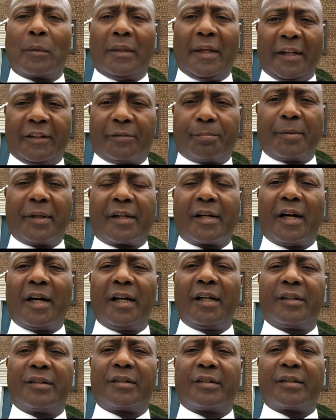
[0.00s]
That's
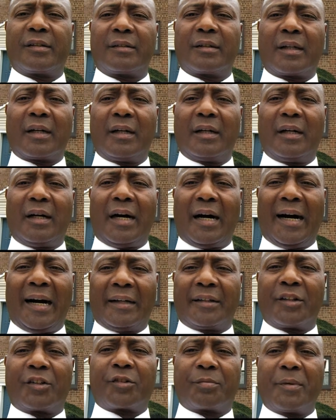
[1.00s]
because
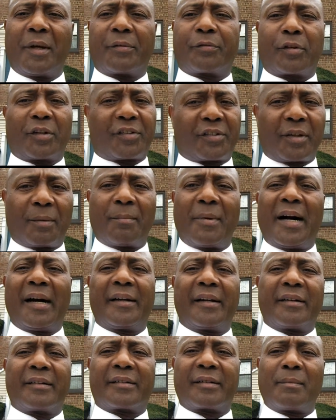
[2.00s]
either Smith or
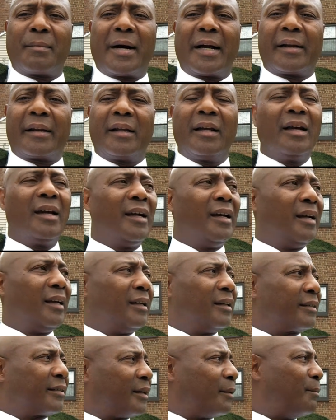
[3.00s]
somebody
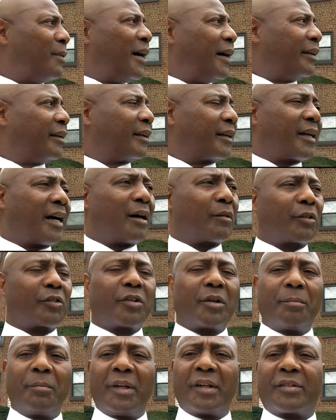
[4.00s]
in
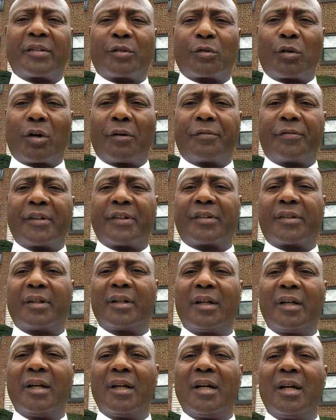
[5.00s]
Congressman Meeks's
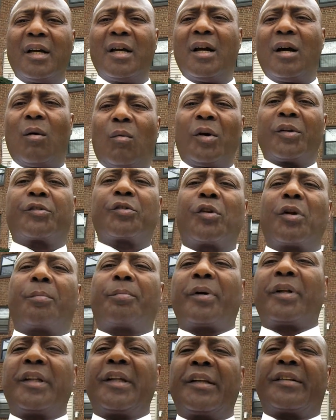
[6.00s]
office went to the
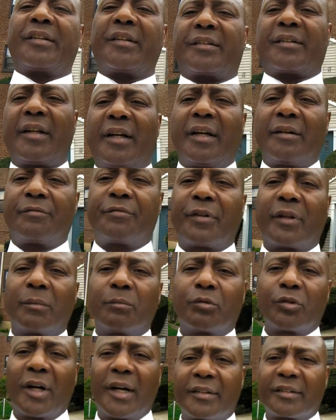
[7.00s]
police and said Philip
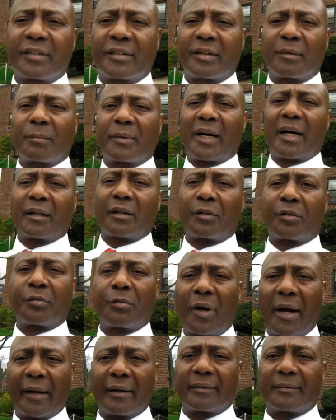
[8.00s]
Dryce is some kind of
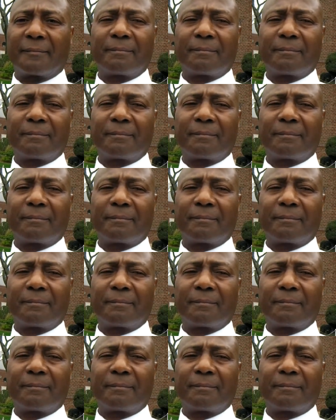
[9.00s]
threat.